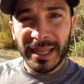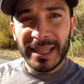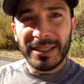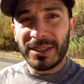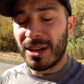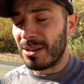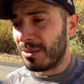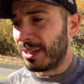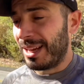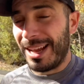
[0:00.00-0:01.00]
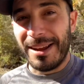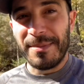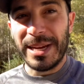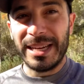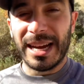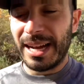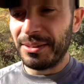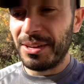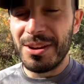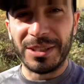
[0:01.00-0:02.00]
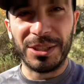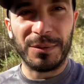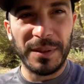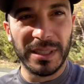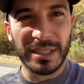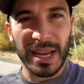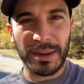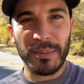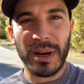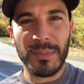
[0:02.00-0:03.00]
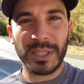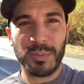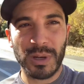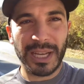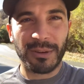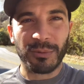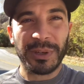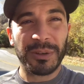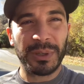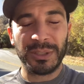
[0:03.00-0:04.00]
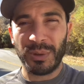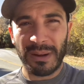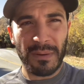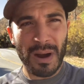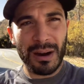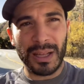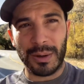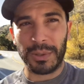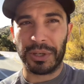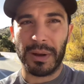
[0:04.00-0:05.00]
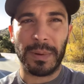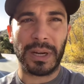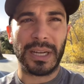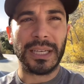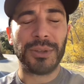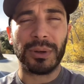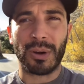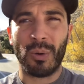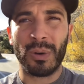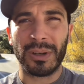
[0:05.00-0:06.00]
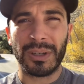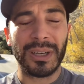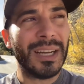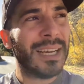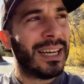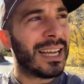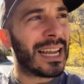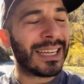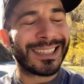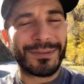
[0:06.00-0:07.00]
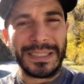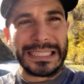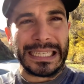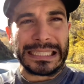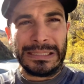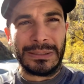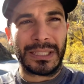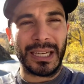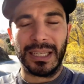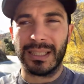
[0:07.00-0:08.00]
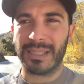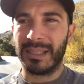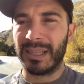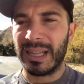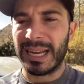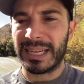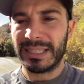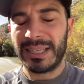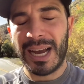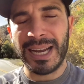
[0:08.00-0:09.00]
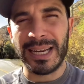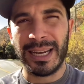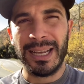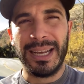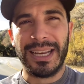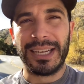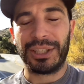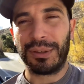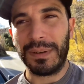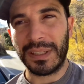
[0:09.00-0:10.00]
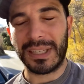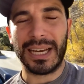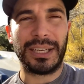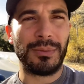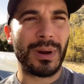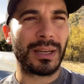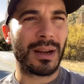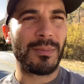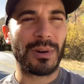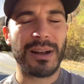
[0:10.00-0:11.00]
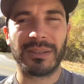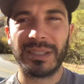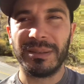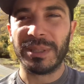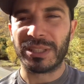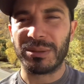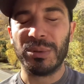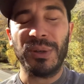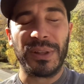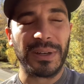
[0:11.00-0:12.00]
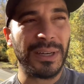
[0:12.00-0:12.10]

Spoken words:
So, I mean, I don't know, it just feels like much more like a rear-wheel drive car. Like when you're coming into a corner and it's feeling like, ooh, it's getting a little like tight, it just feels like you want to come around a little bit smoother.